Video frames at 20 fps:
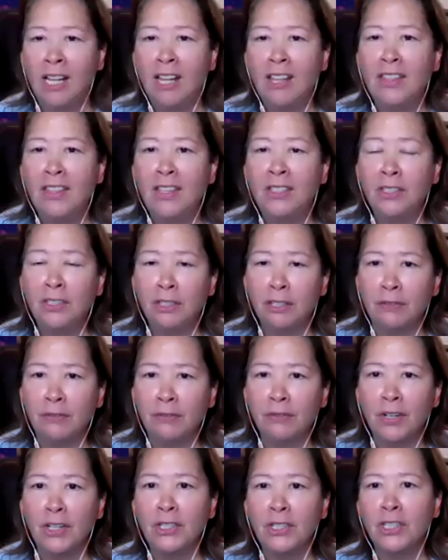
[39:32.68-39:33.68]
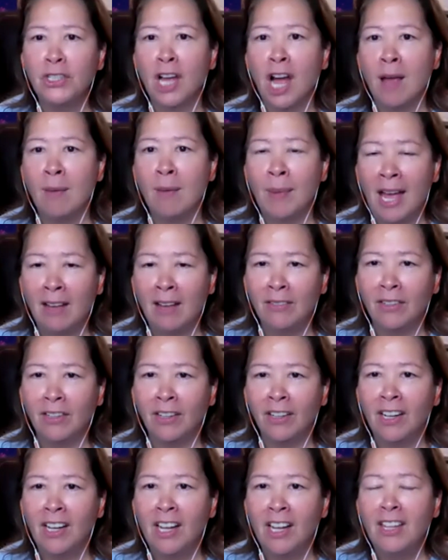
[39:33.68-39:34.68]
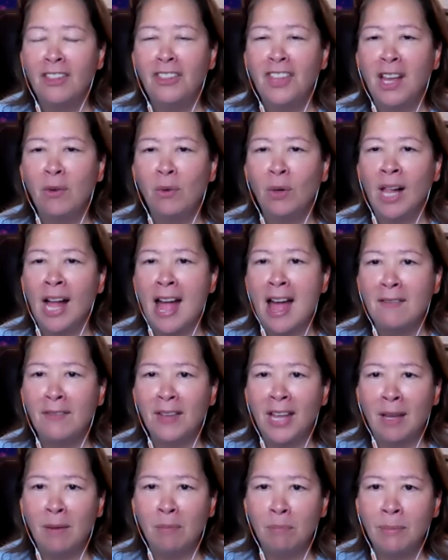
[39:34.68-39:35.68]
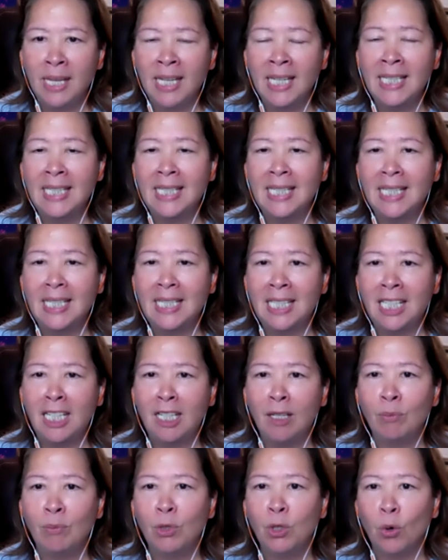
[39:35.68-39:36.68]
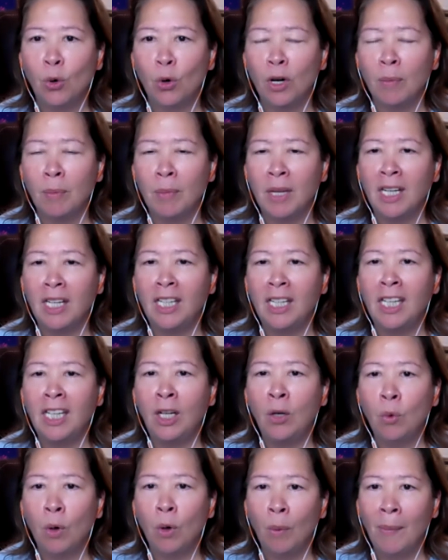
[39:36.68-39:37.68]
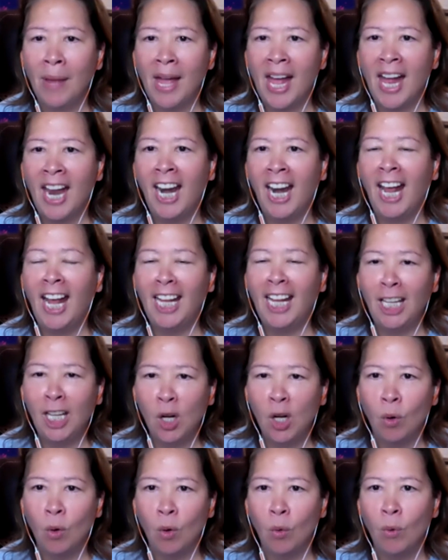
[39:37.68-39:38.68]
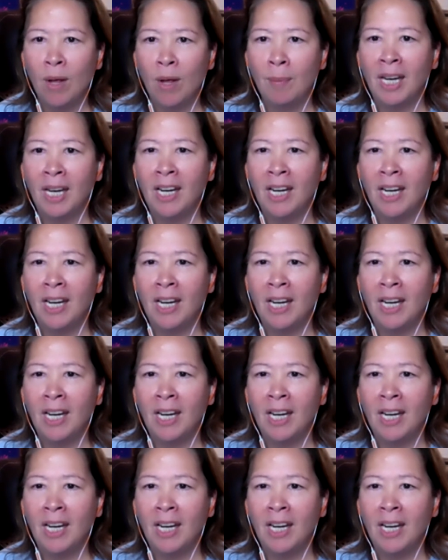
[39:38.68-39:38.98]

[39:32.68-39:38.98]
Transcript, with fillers: this is the first time ever they will have a mixed team tournament, equal men, equal women.